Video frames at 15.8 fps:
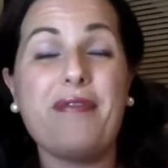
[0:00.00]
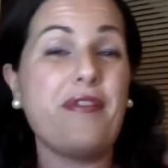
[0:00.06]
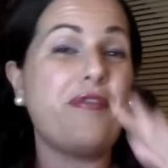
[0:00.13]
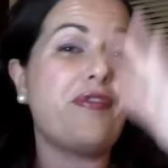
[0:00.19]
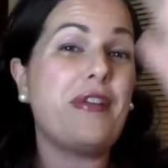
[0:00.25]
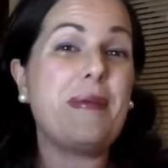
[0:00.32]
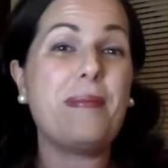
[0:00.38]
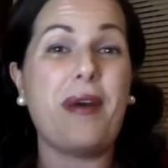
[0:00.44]
a
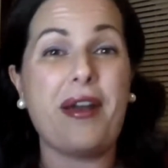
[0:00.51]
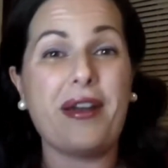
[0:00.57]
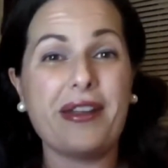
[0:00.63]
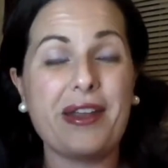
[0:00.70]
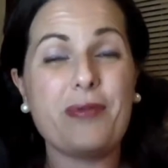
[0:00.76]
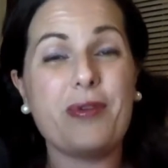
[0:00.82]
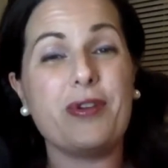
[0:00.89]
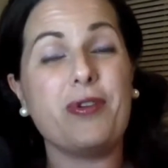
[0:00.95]
free
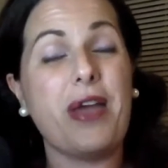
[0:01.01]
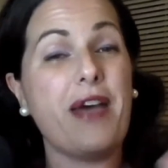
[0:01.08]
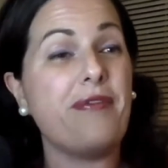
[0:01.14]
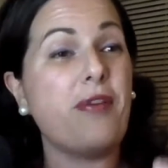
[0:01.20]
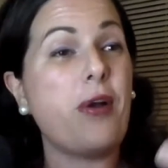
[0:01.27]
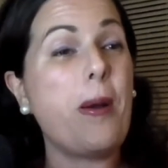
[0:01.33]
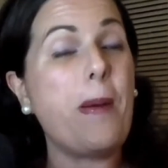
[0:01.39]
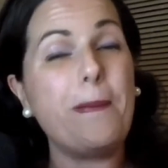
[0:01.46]
market where you have
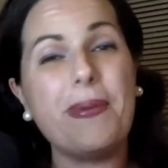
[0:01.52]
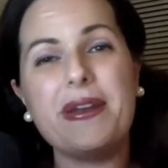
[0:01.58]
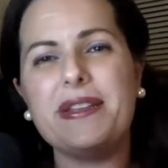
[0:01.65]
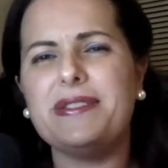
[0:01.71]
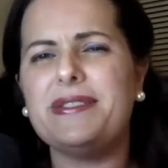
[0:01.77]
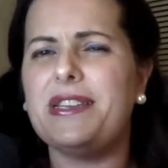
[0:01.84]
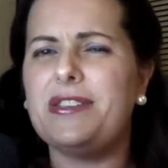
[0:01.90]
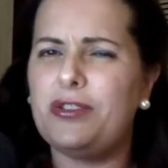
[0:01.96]

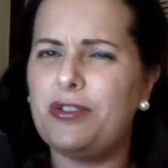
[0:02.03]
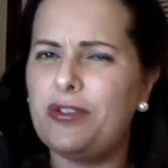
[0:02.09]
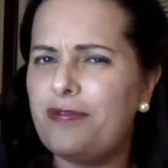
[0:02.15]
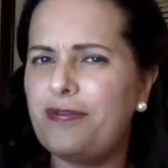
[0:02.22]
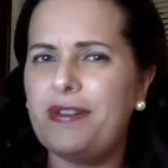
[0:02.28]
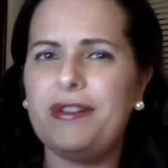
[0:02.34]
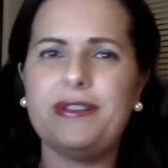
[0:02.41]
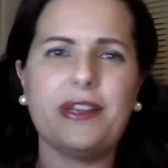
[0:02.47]
companies that you
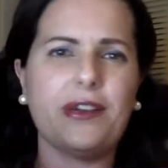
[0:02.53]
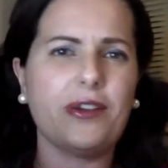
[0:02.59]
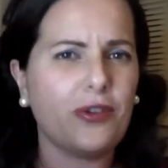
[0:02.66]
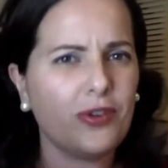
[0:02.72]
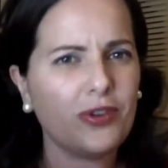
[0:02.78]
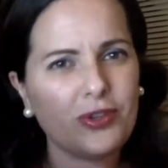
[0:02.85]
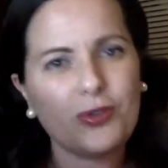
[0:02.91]
feel they're good